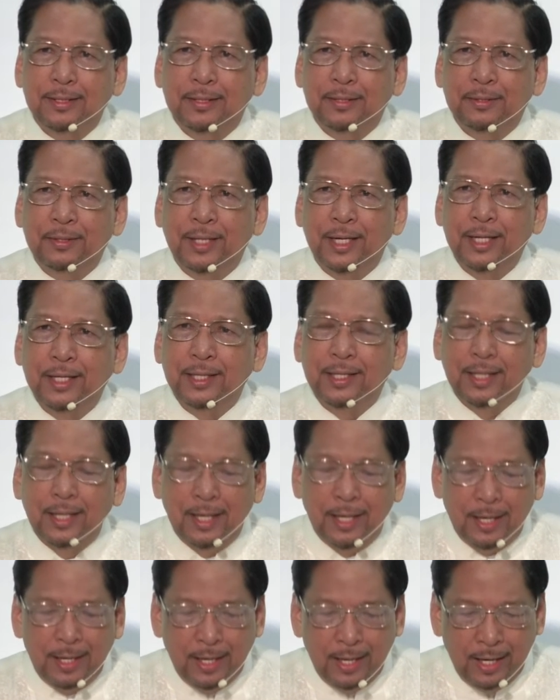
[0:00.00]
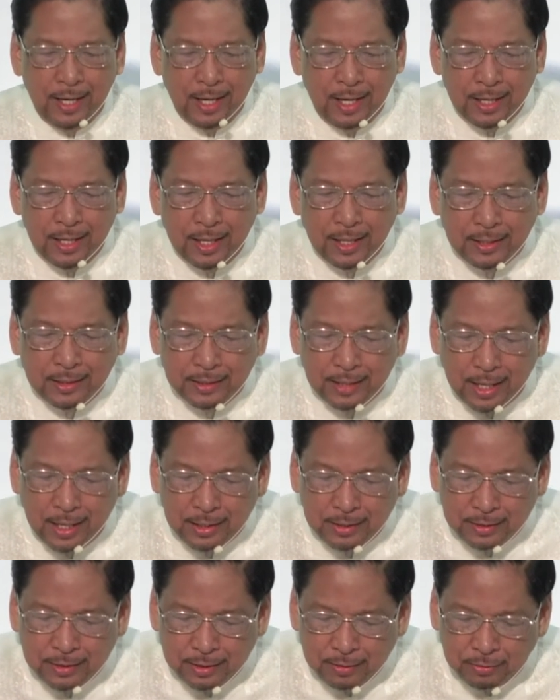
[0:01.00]
All right? Uh, and, and,
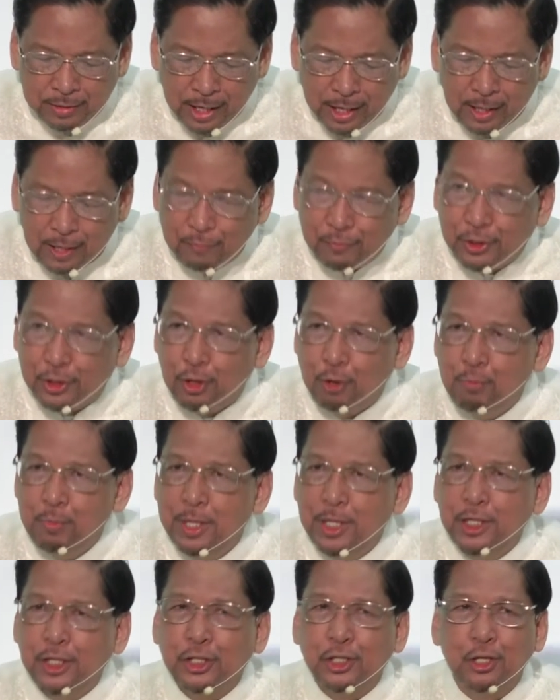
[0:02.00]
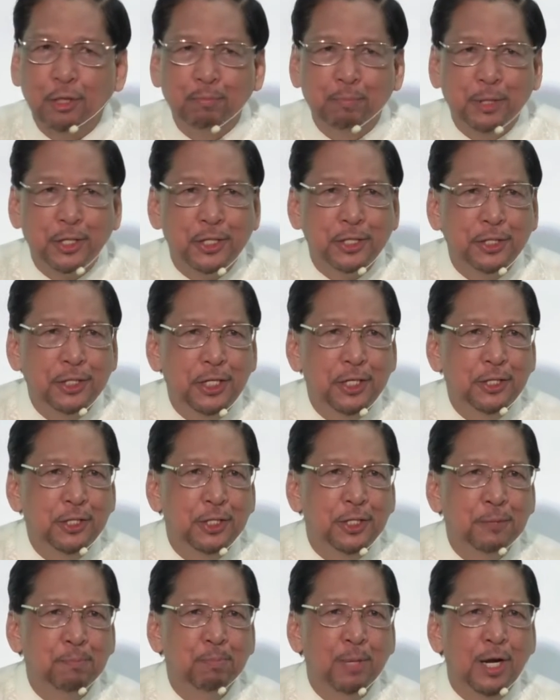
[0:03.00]
and they have so many
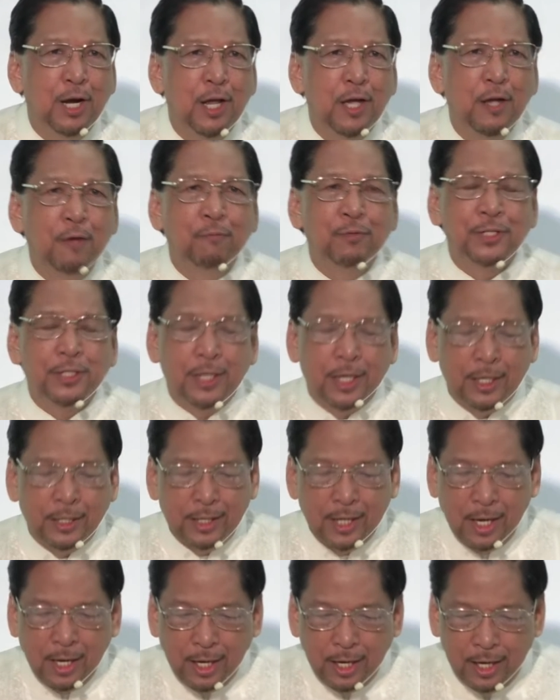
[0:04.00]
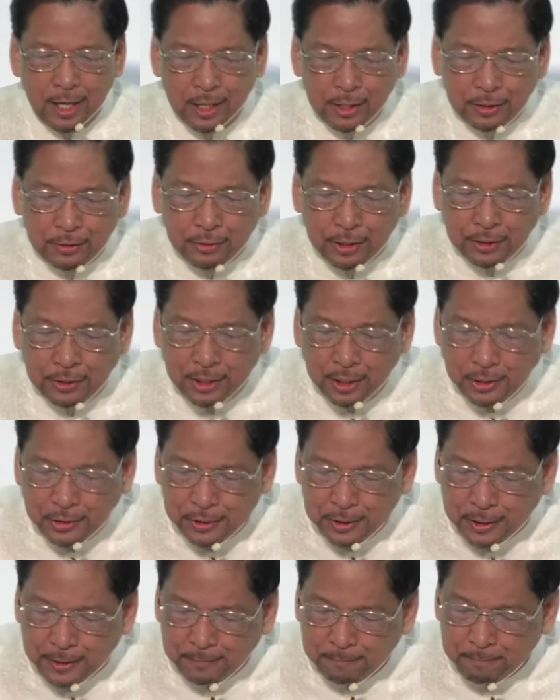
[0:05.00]
superstitious beliefs and, and
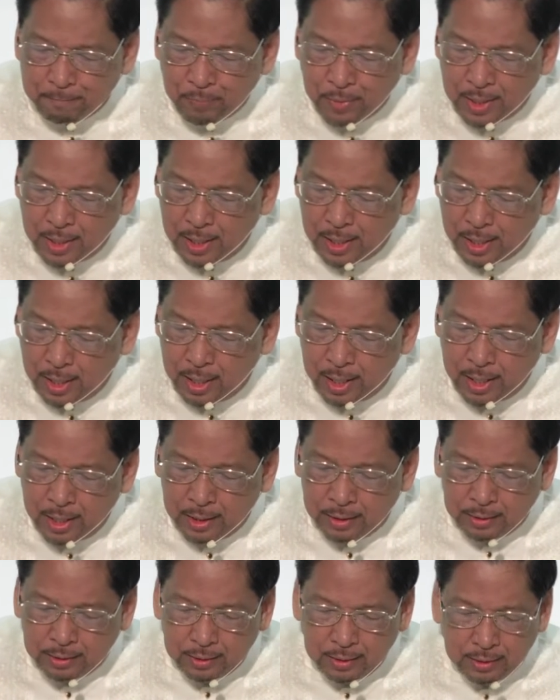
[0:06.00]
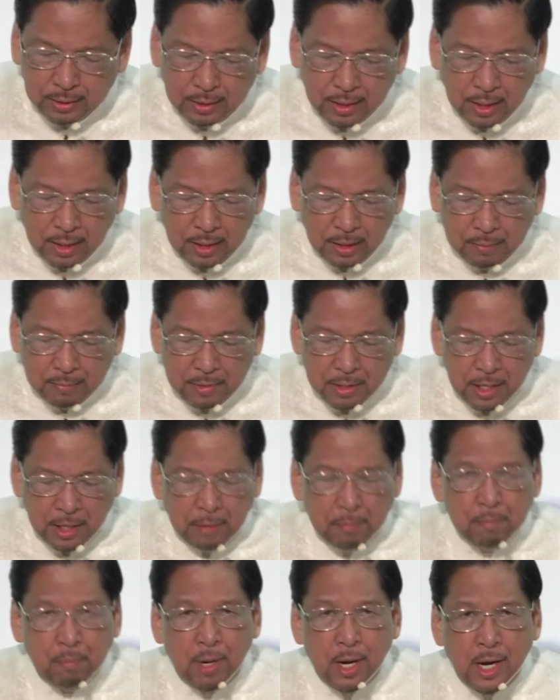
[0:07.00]
tradition. And
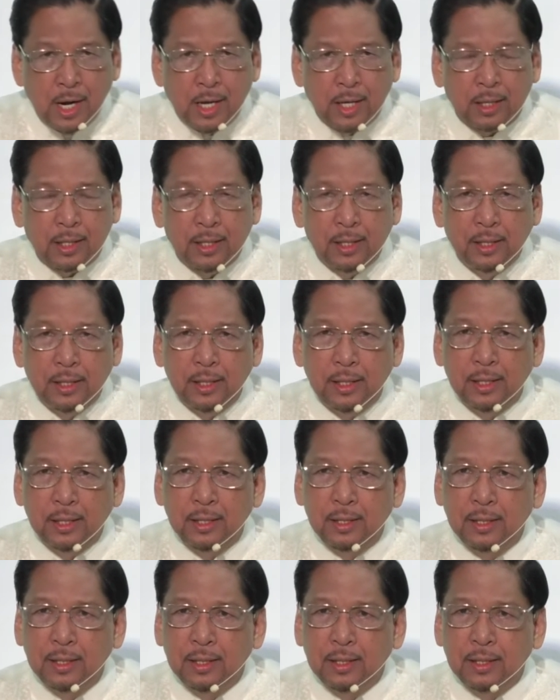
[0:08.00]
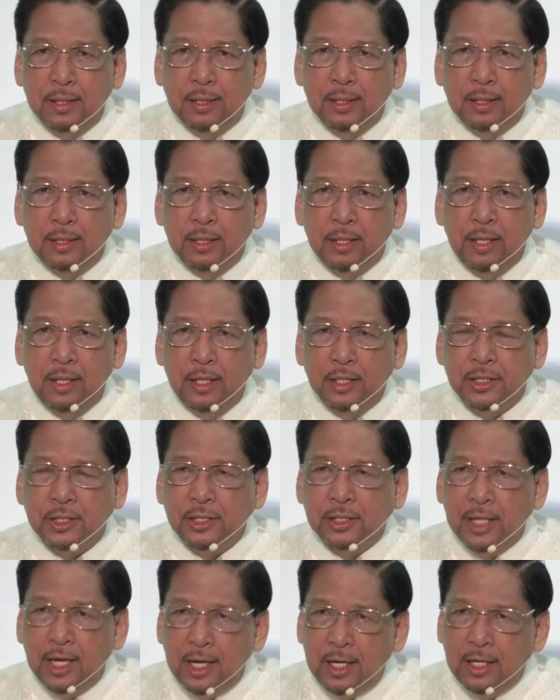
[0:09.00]
in Mark, he
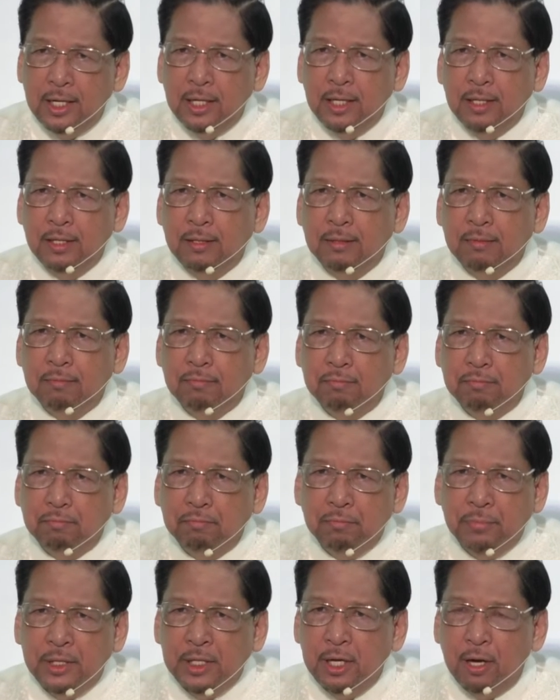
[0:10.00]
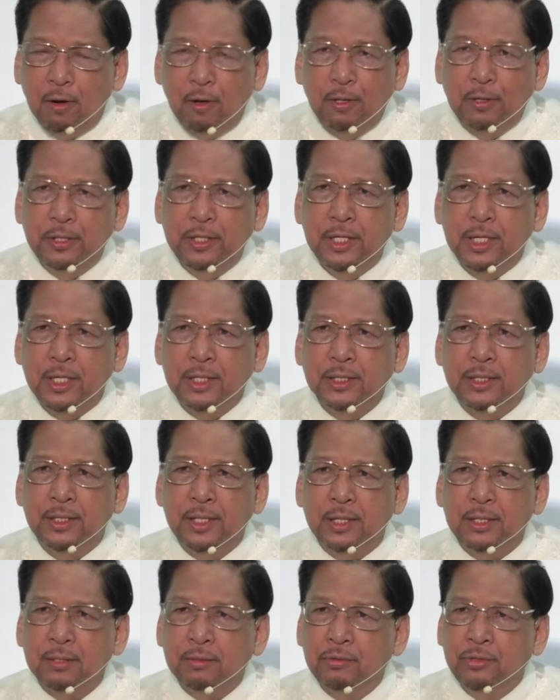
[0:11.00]
is telling the audience
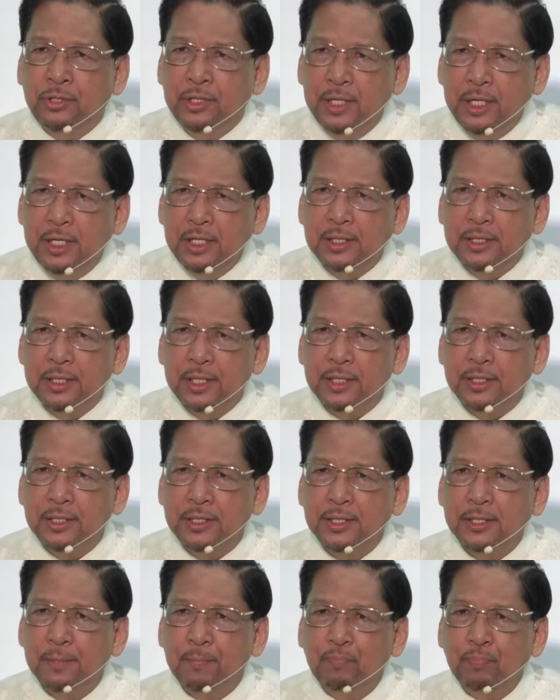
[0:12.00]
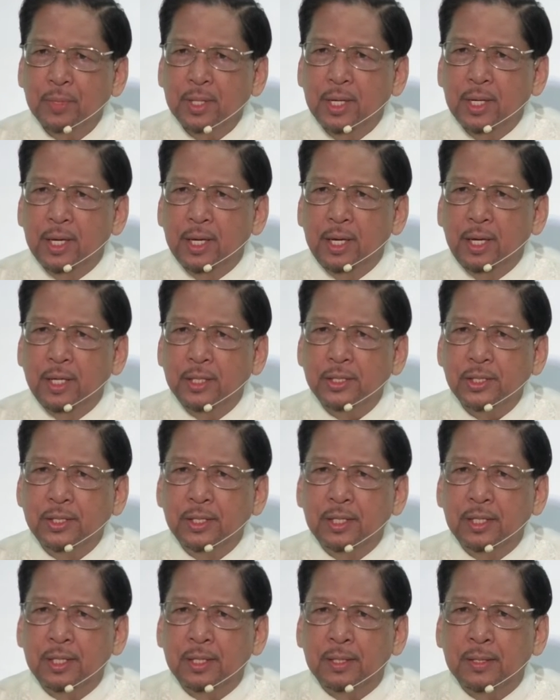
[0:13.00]
that Jesus is
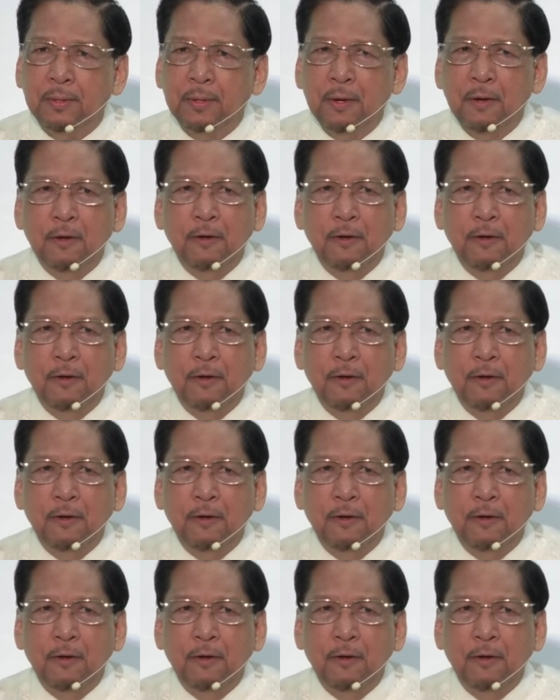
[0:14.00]
the